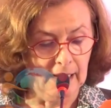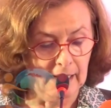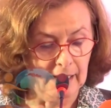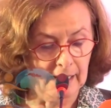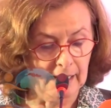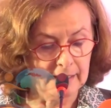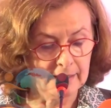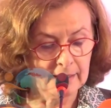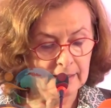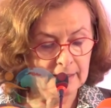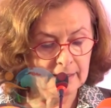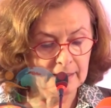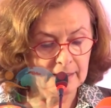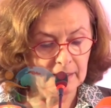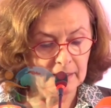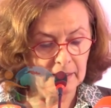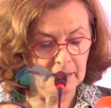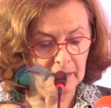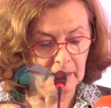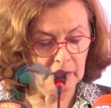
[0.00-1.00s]
and
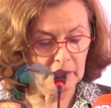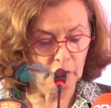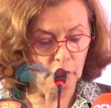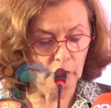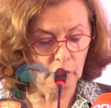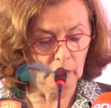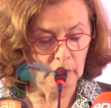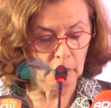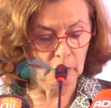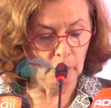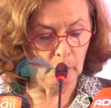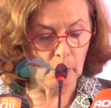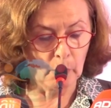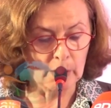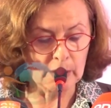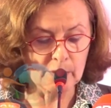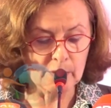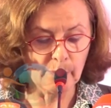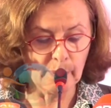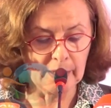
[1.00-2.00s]
uh,
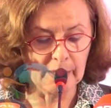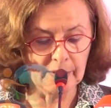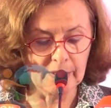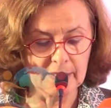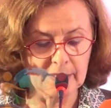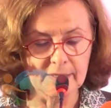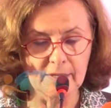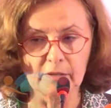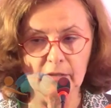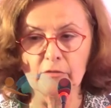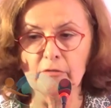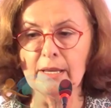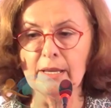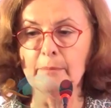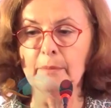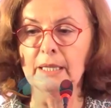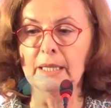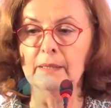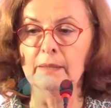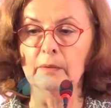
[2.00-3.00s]
towards Paris
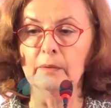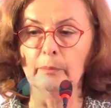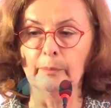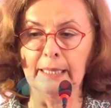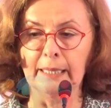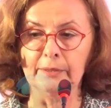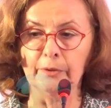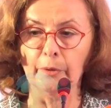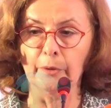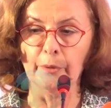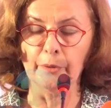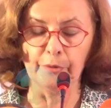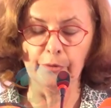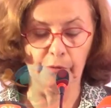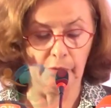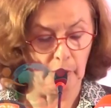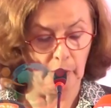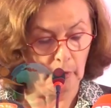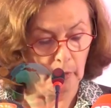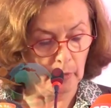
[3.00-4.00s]
Agreement, but
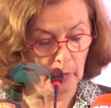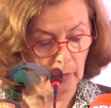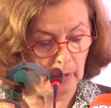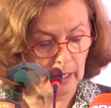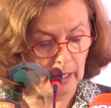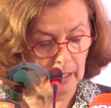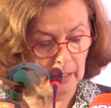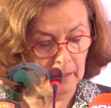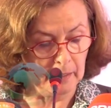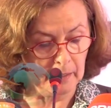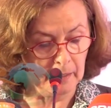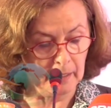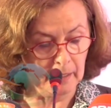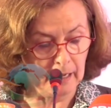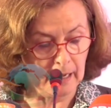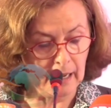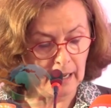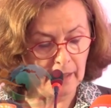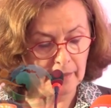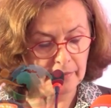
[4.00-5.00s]
also
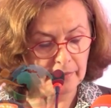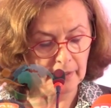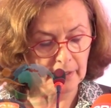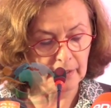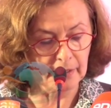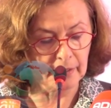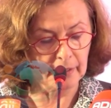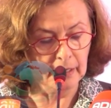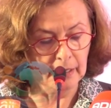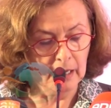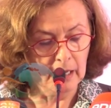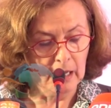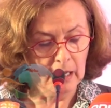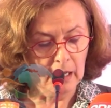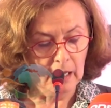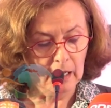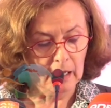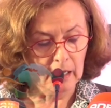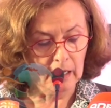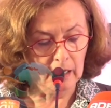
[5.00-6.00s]
uh, other,
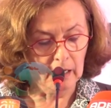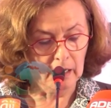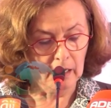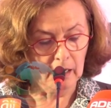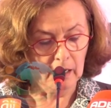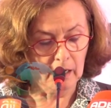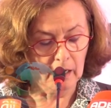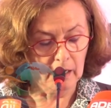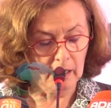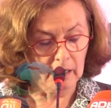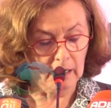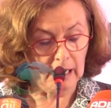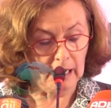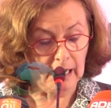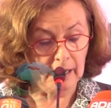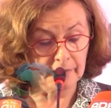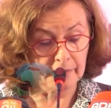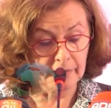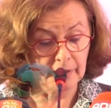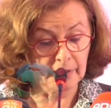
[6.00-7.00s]
uh,
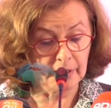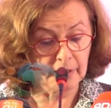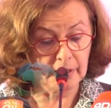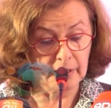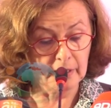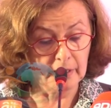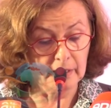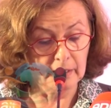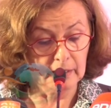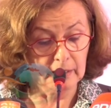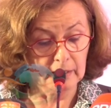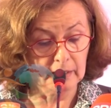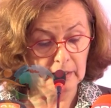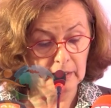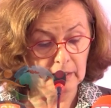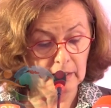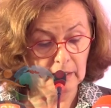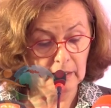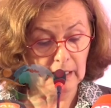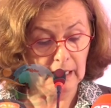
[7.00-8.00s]
other,
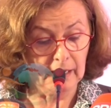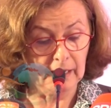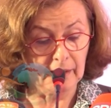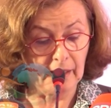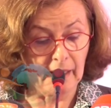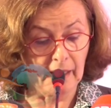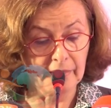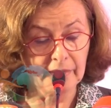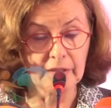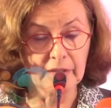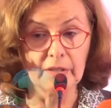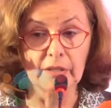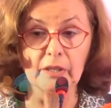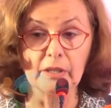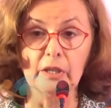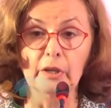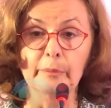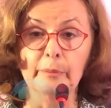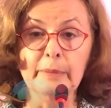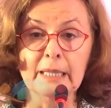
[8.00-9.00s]
uh,
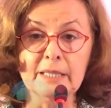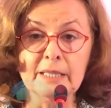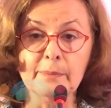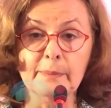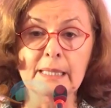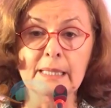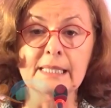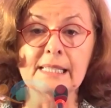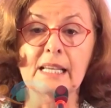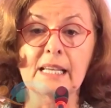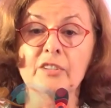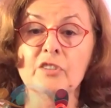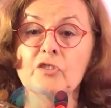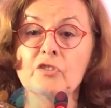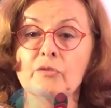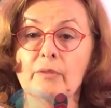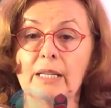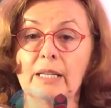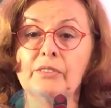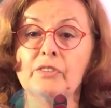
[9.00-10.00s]
other commitments and
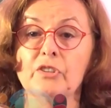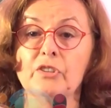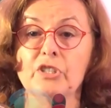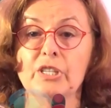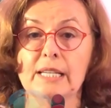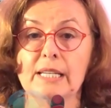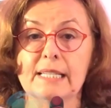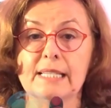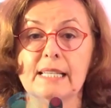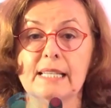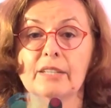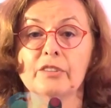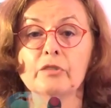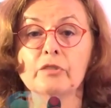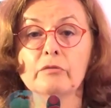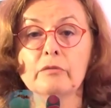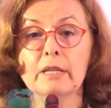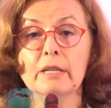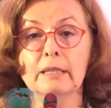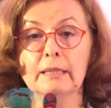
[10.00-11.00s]
strategies that
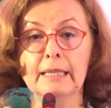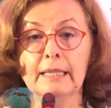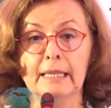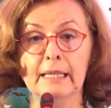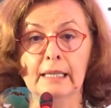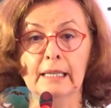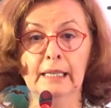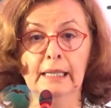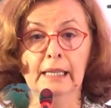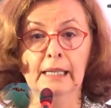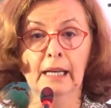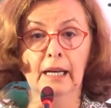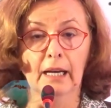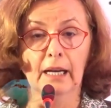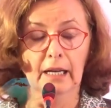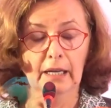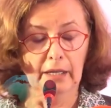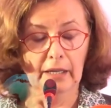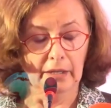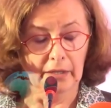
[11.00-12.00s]
really
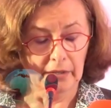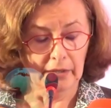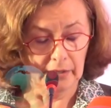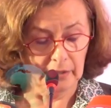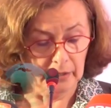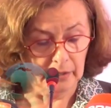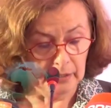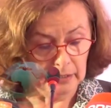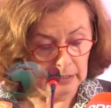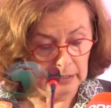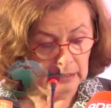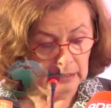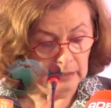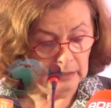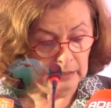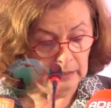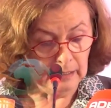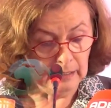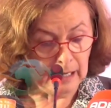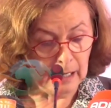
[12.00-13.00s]
uh,
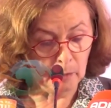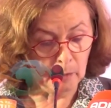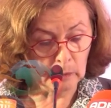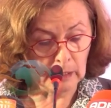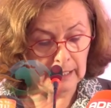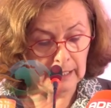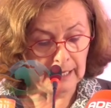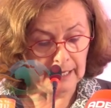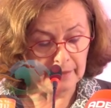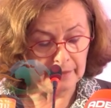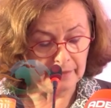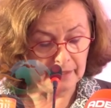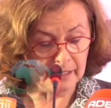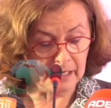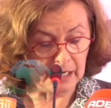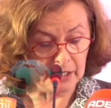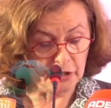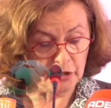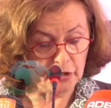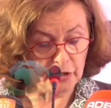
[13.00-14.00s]
uh, outlined in
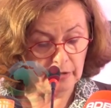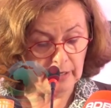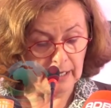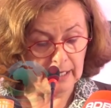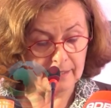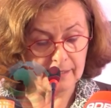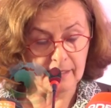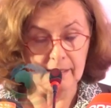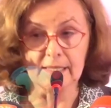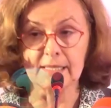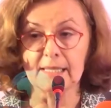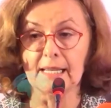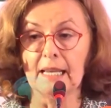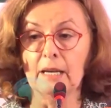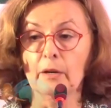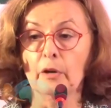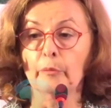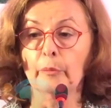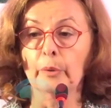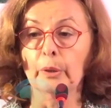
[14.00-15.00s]
Nigeria's
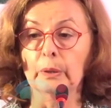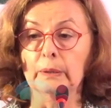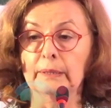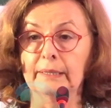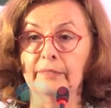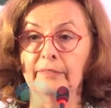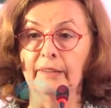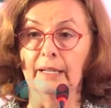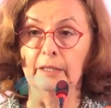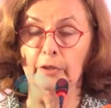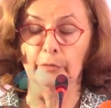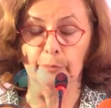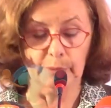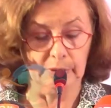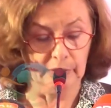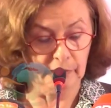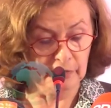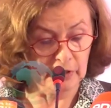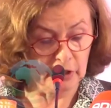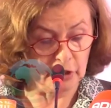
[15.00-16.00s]
Sustainable
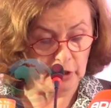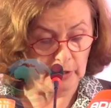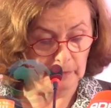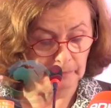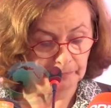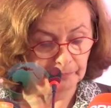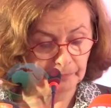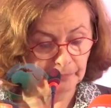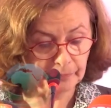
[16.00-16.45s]
Development Vision.